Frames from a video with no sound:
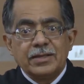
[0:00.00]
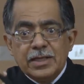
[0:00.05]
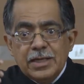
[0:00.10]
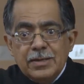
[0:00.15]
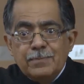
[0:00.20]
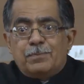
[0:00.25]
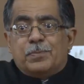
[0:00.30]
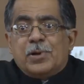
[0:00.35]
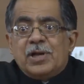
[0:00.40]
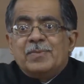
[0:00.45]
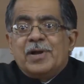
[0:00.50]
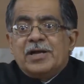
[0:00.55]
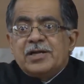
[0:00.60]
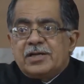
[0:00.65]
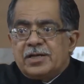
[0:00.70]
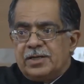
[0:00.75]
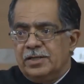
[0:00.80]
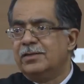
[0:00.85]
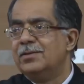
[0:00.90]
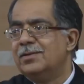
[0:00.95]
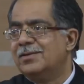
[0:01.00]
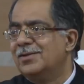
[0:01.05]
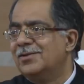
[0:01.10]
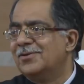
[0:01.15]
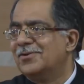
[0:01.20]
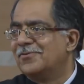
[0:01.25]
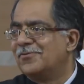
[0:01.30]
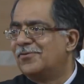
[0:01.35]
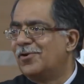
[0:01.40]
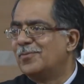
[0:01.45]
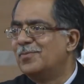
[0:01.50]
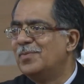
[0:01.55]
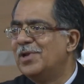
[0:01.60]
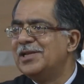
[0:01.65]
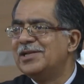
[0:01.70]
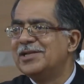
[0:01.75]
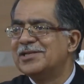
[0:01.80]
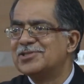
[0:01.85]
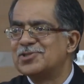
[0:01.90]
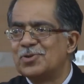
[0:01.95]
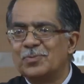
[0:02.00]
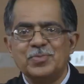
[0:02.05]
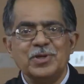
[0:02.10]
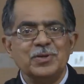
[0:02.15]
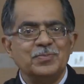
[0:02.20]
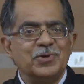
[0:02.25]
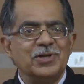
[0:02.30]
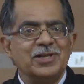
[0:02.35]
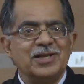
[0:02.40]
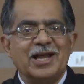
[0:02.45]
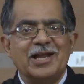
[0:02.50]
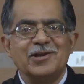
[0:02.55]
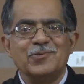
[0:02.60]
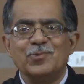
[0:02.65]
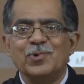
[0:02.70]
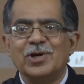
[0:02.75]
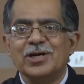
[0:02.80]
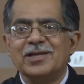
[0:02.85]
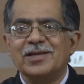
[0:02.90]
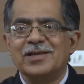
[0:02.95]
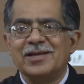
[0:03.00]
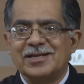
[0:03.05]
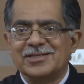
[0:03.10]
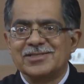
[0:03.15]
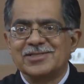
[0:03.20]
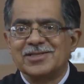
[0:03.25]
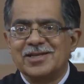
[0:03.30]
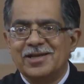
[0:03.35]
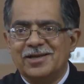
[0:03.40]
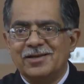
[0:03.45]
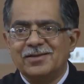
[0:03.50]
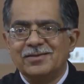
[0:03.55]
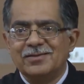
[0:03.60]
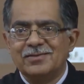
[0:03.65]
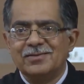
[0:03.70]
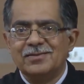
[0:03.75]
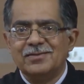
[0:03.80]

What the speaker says: implemented for millions of people and working at scale.